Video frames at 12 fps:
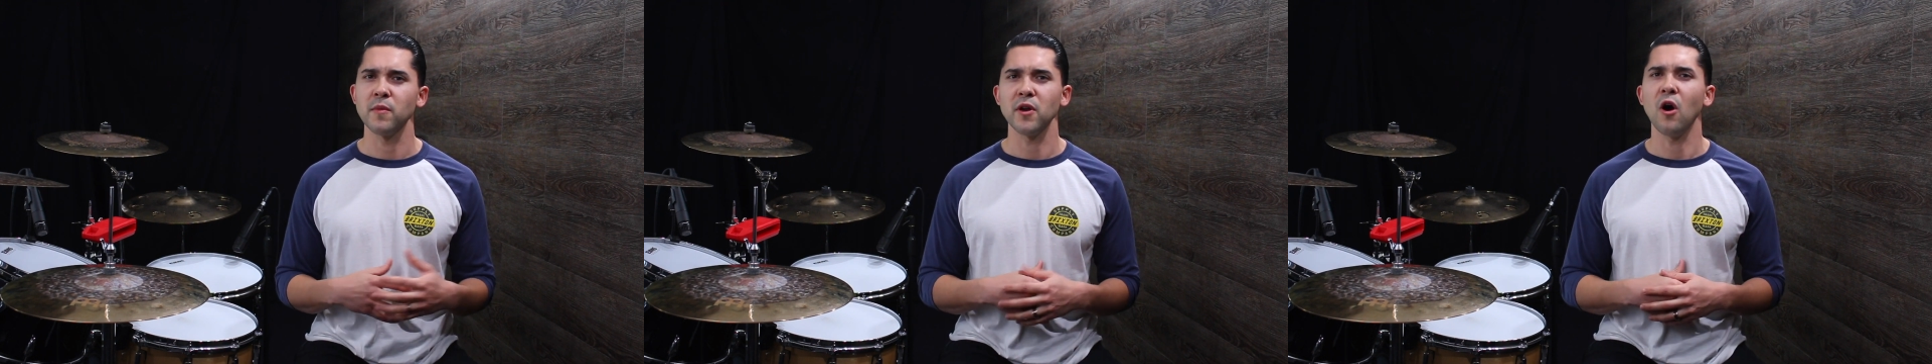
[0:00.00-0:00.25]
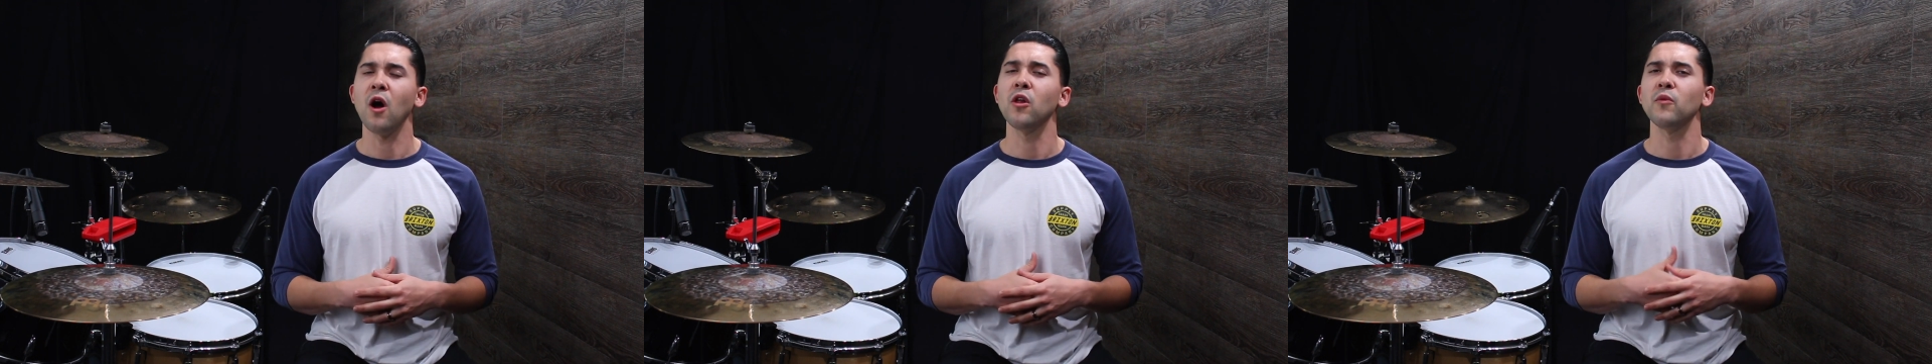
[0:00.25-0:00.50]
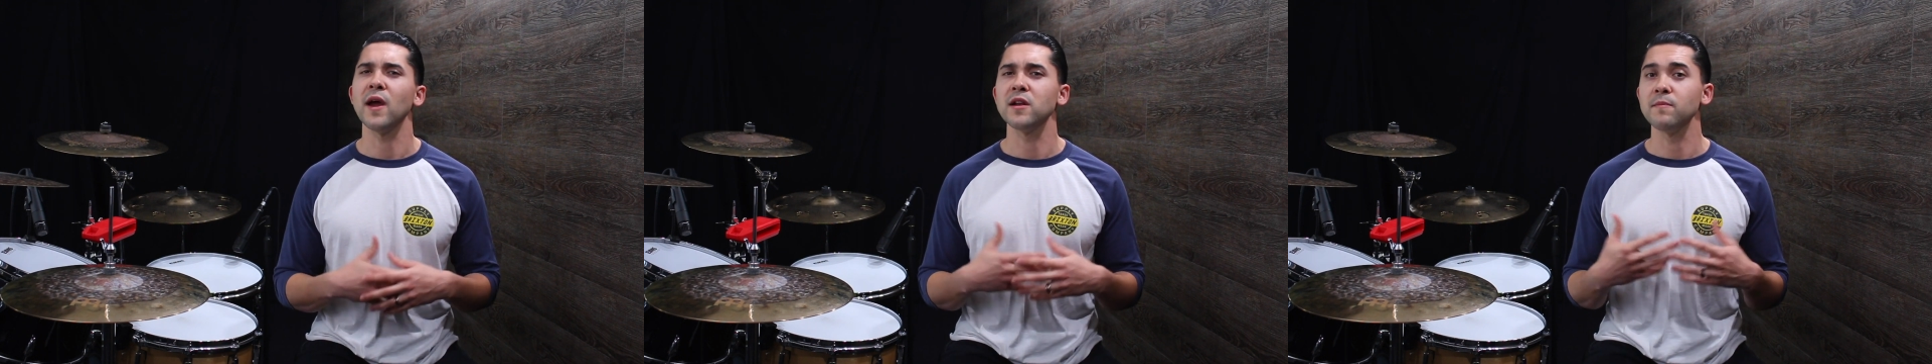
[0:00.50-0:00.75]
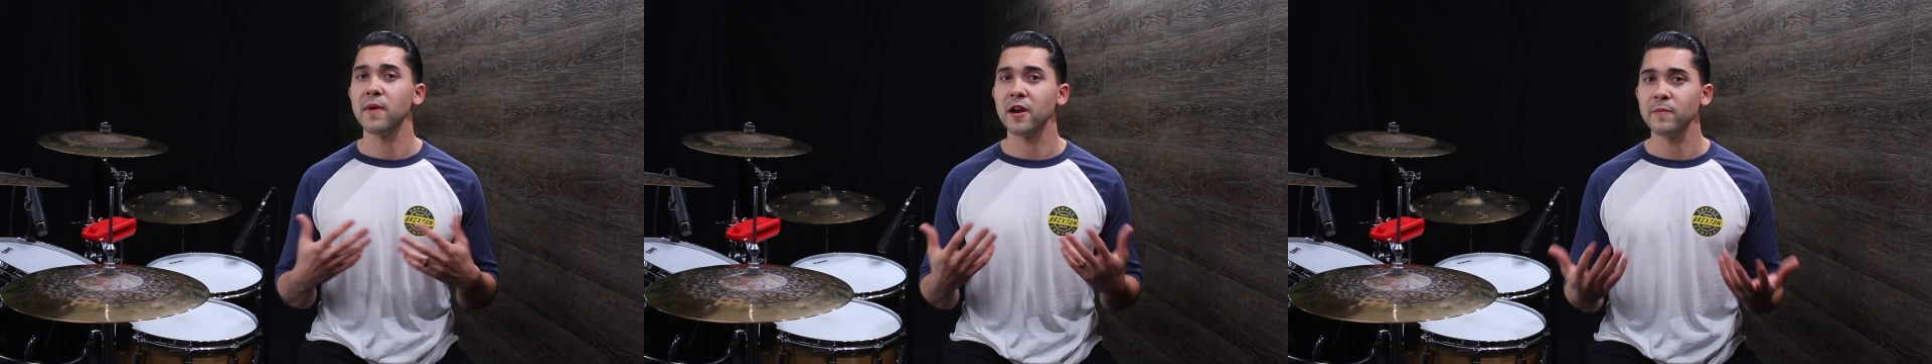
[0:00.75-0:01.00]
but all around
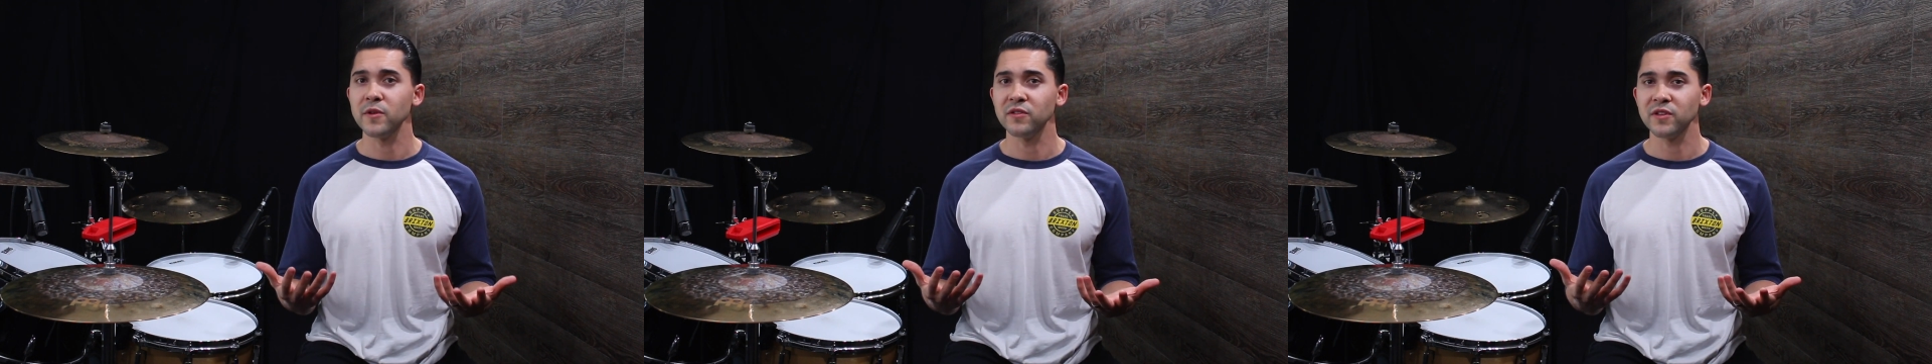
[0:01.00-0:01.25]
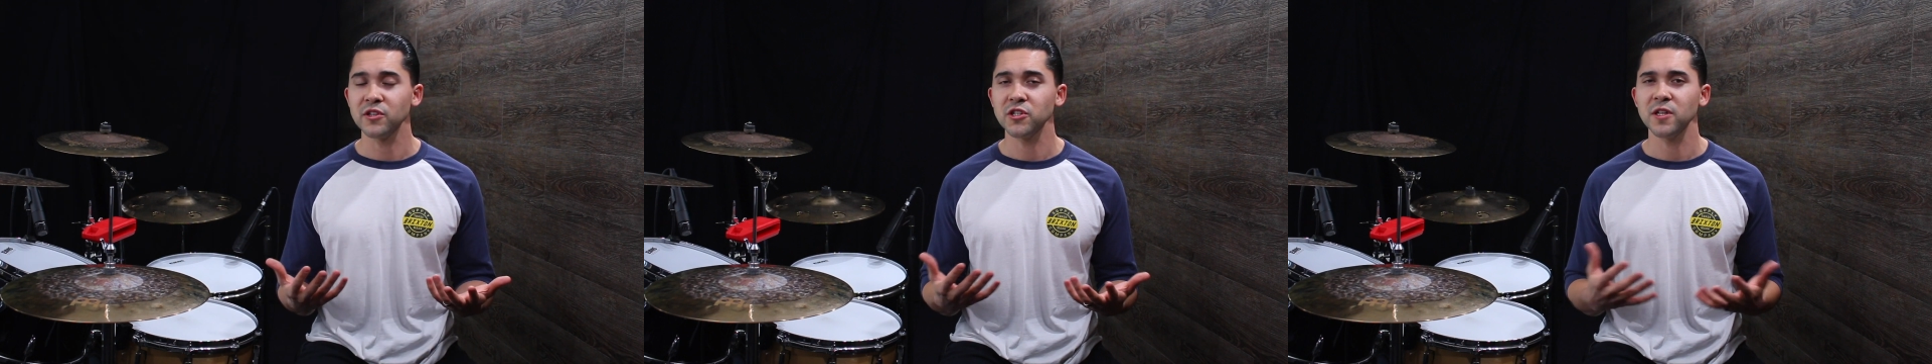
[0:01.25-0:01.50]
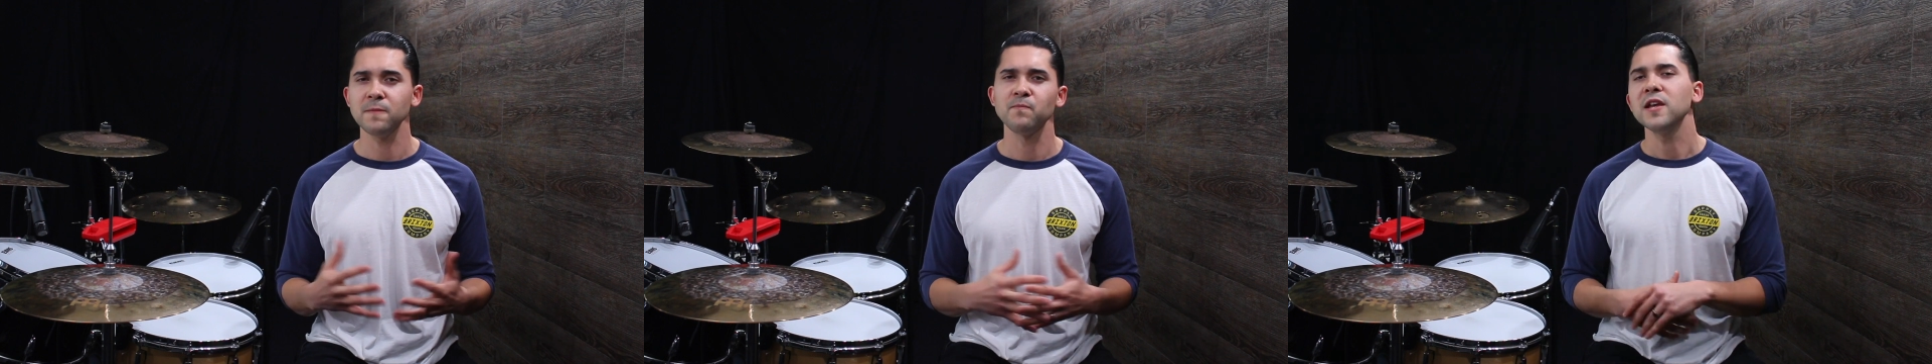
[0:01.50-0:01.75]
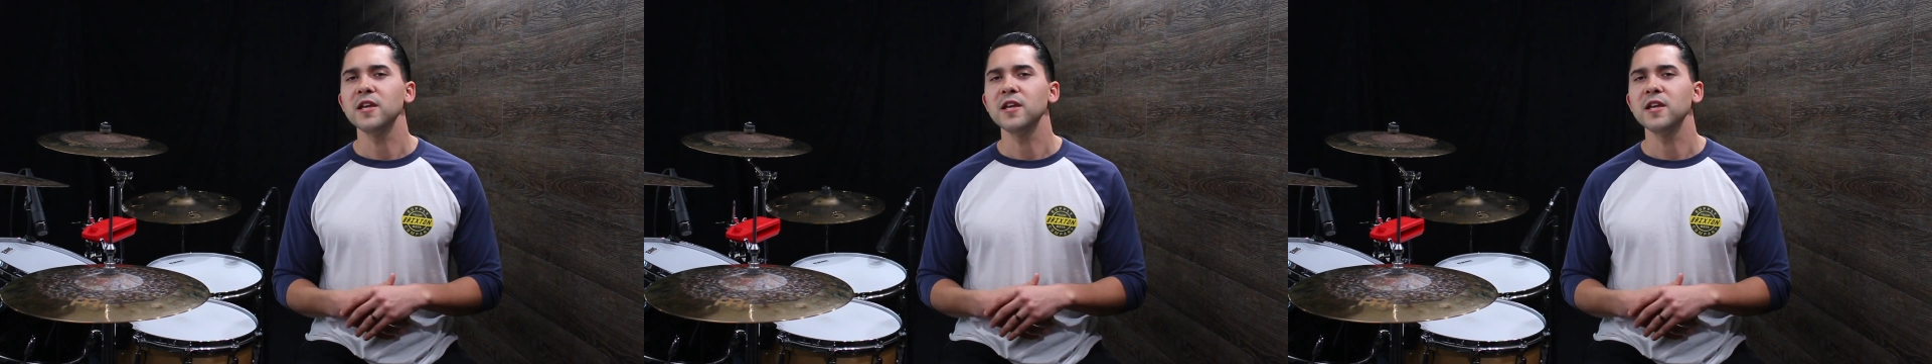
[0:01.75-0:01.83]
a better musician.